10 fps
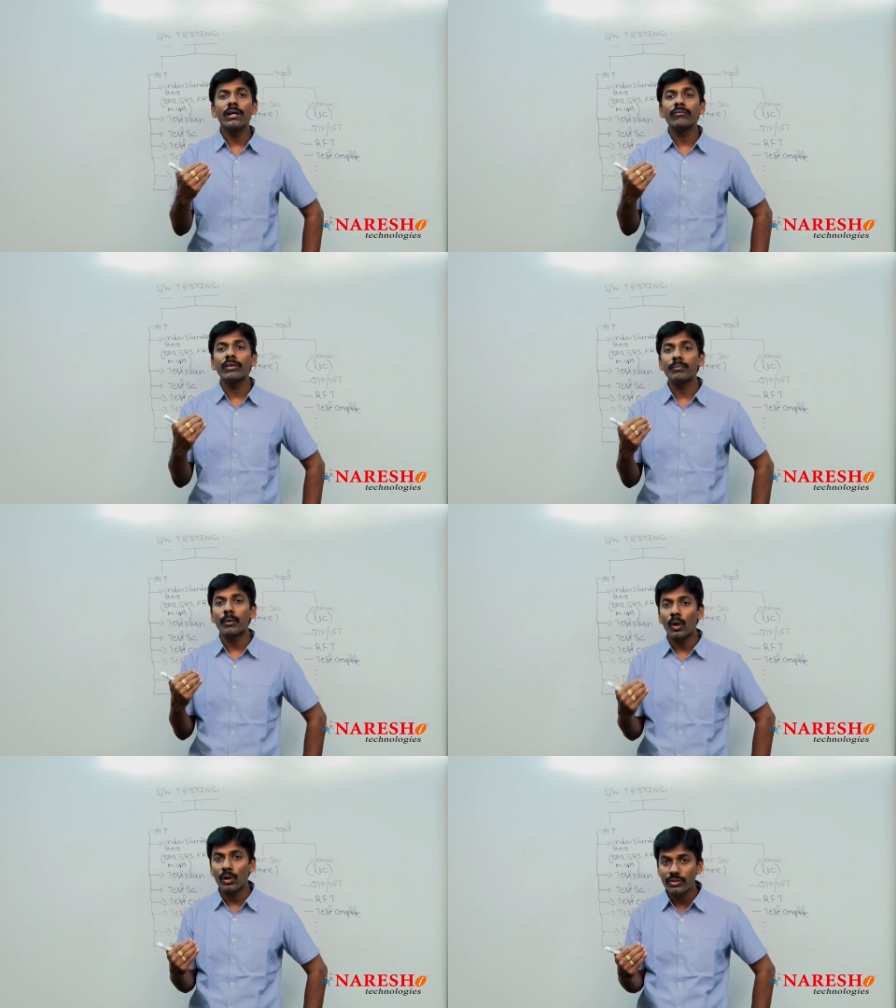of the
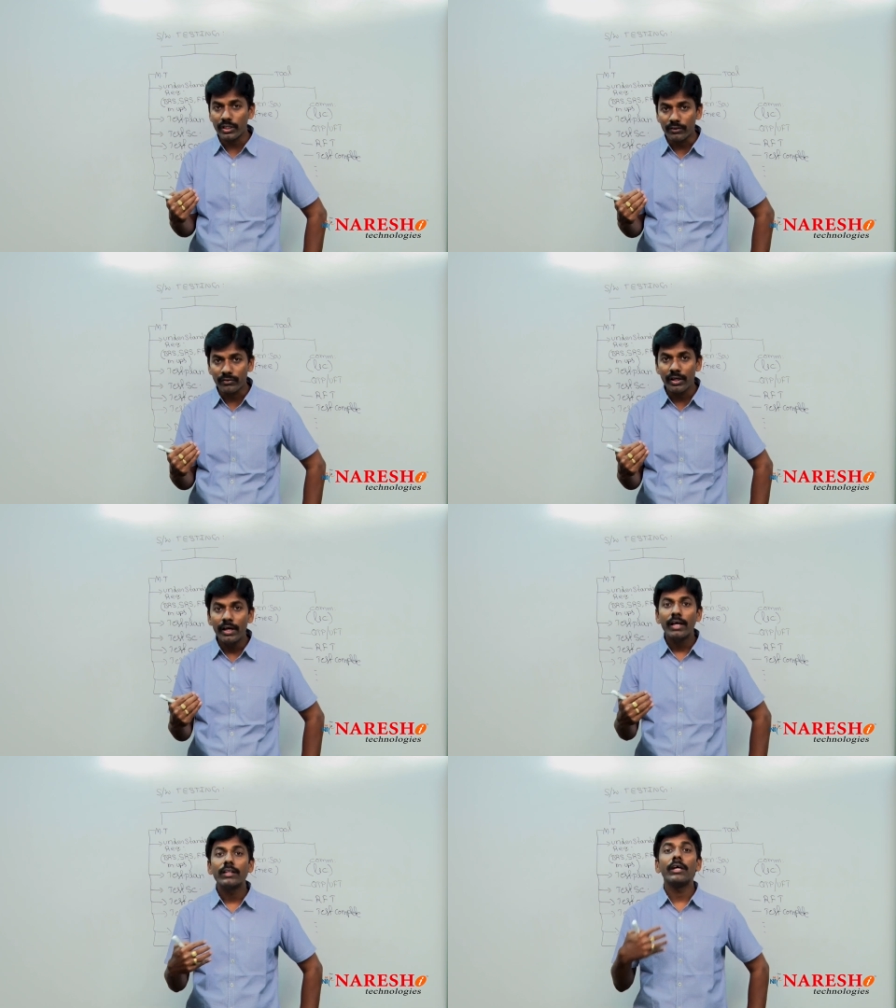projects,
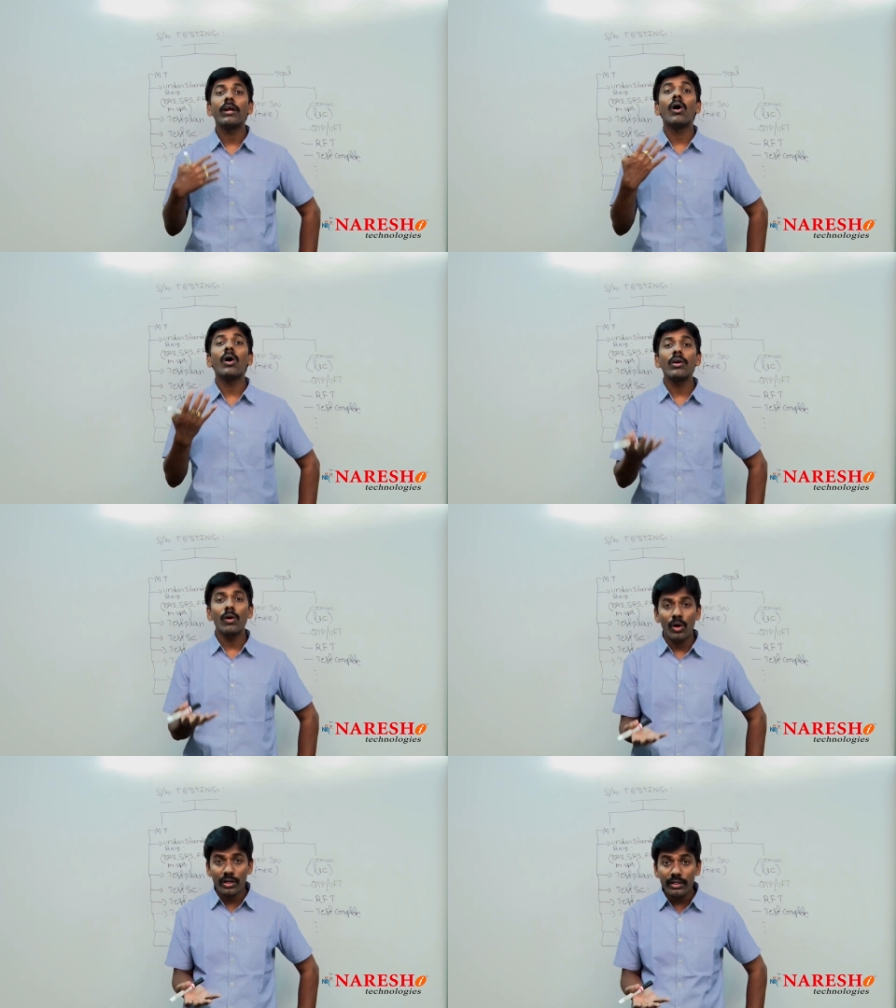they are
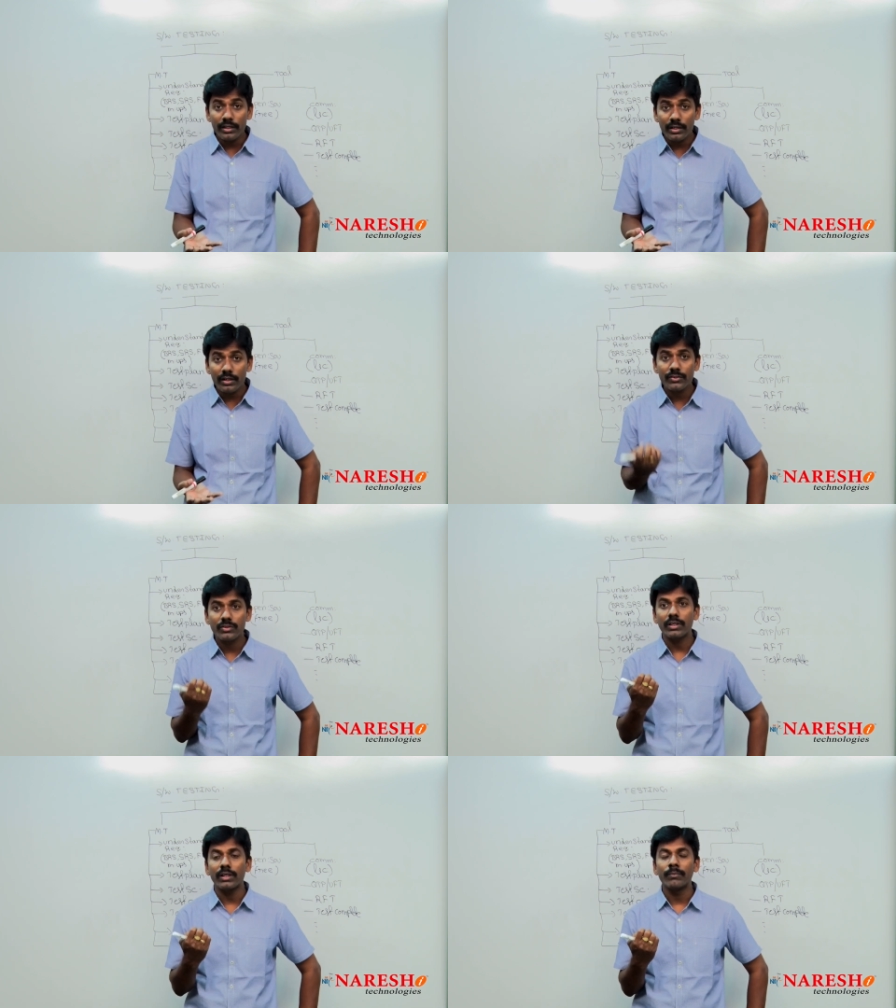not
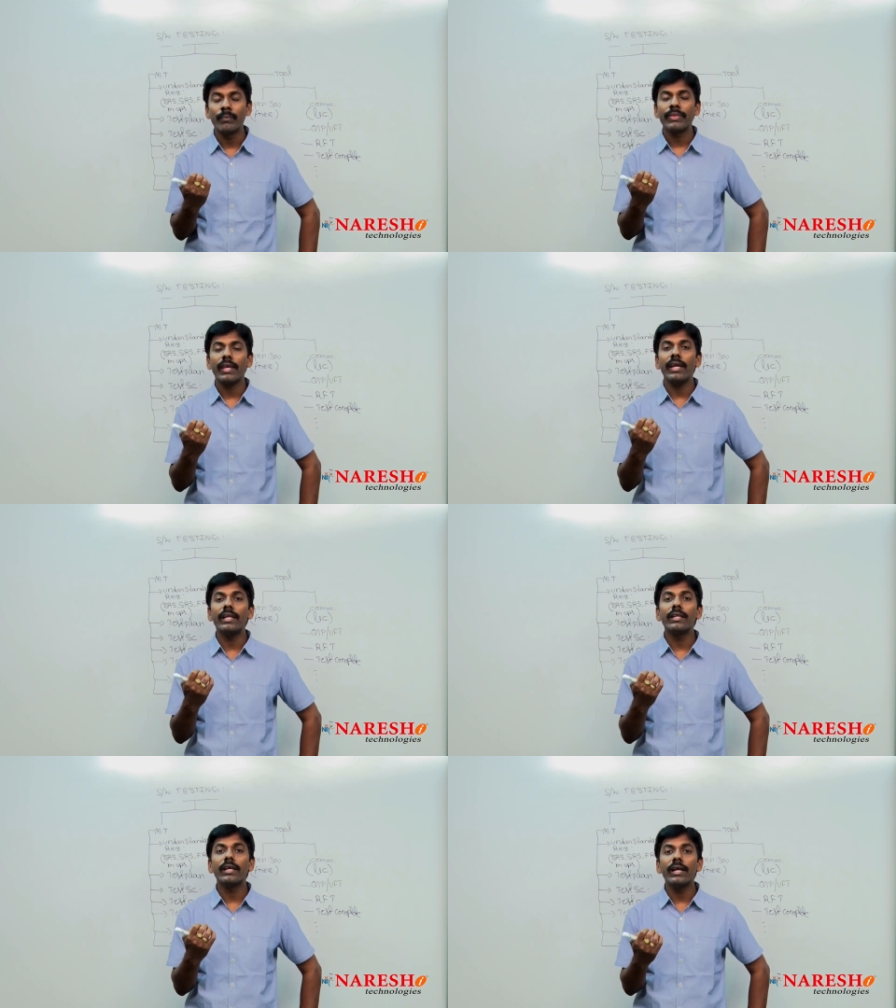interested
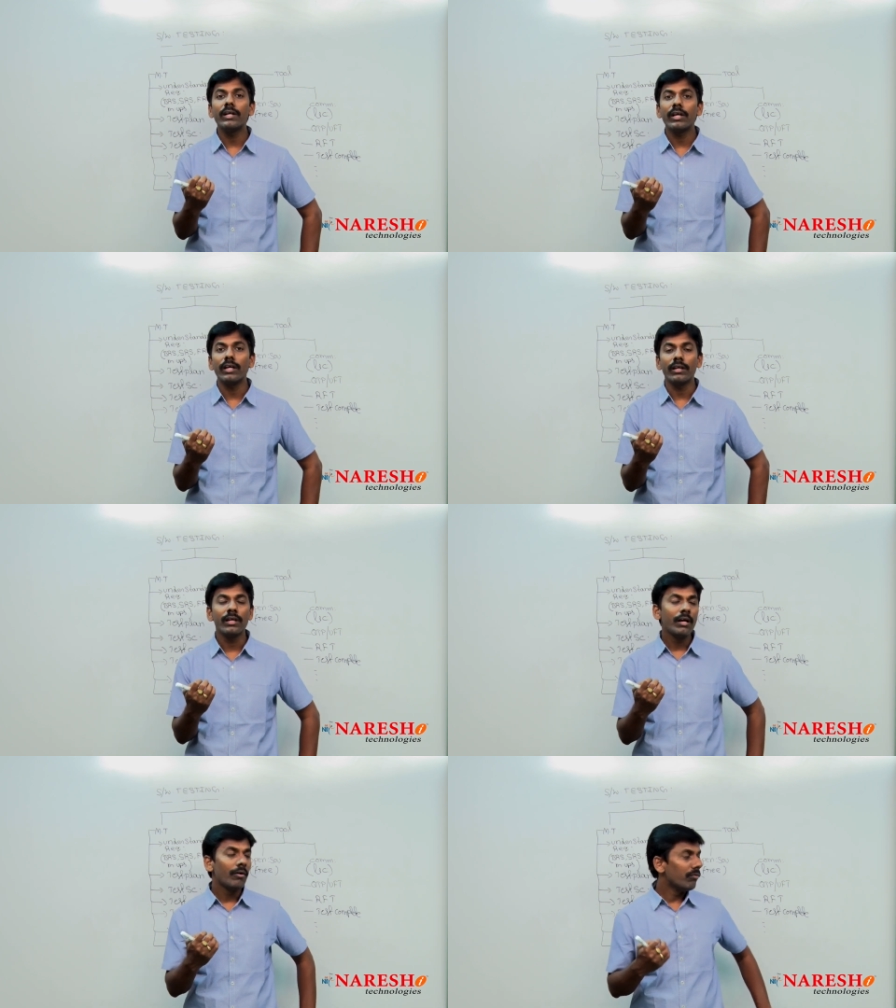in getting
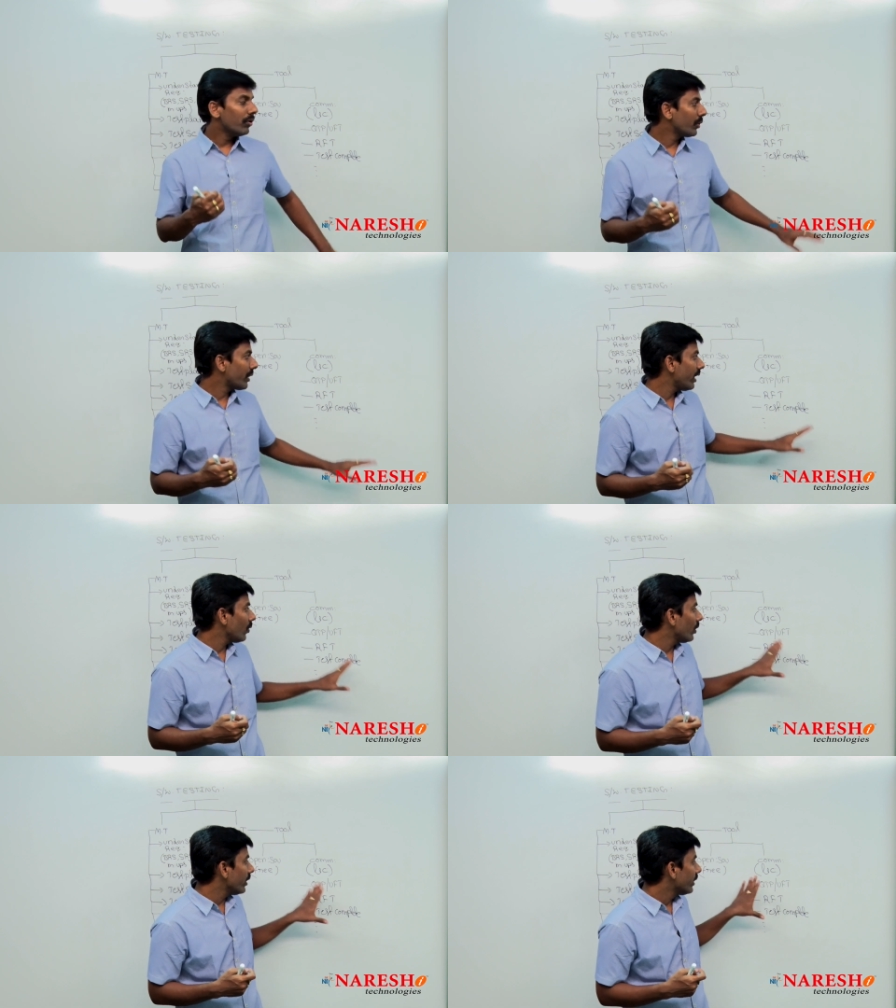
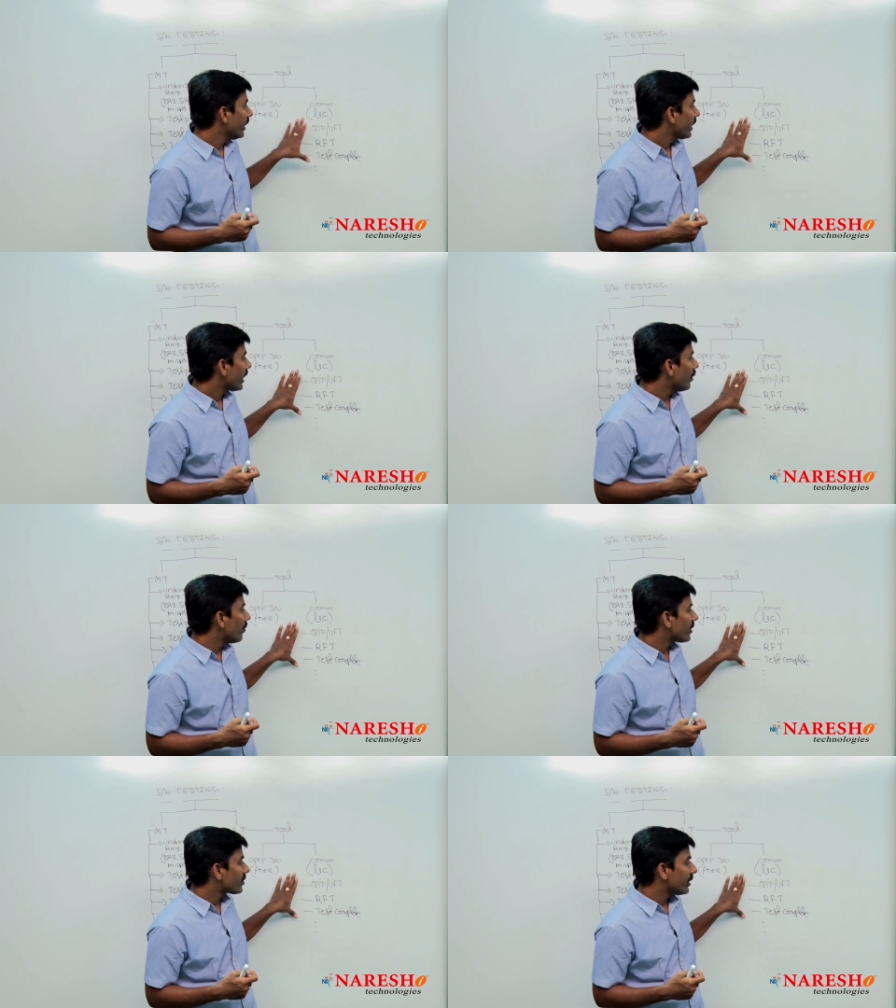working with
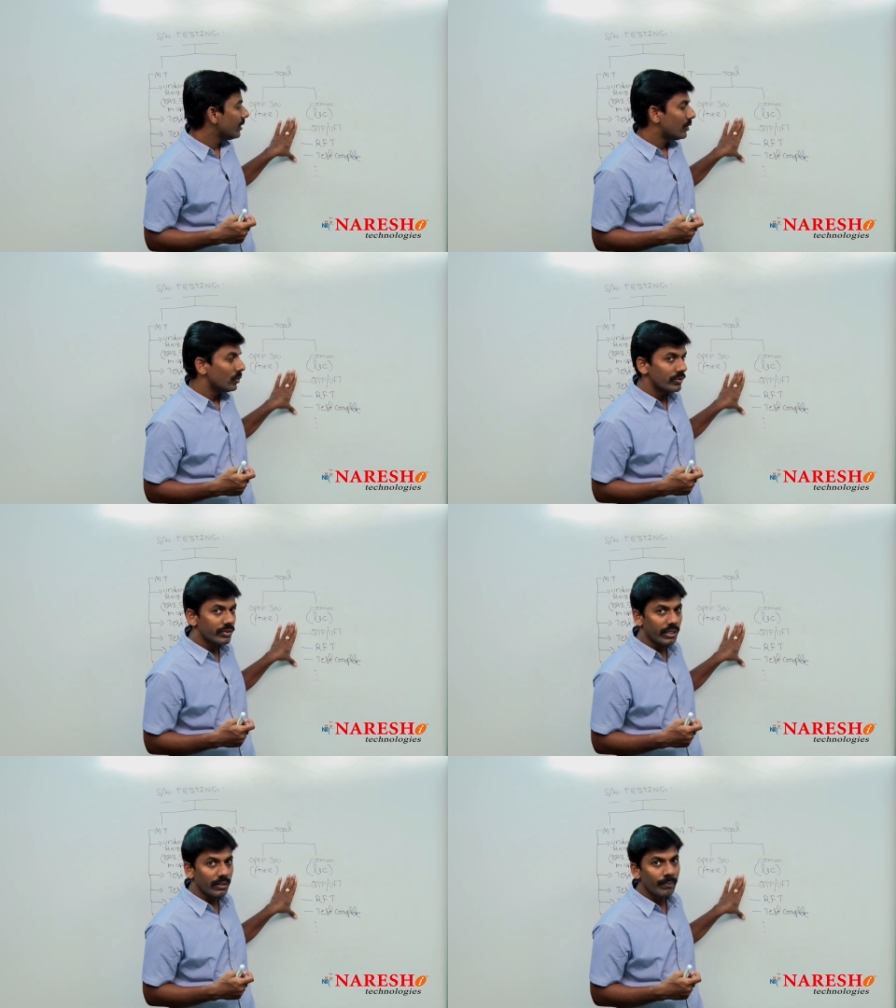commercial
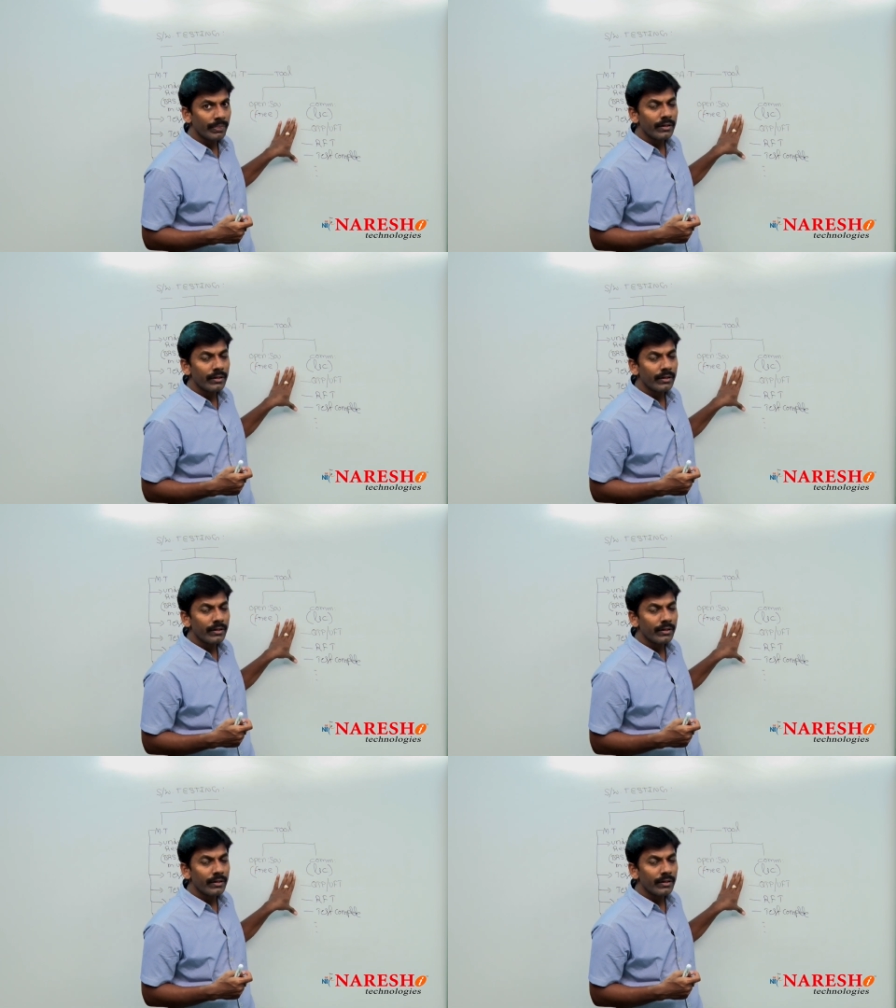tools here.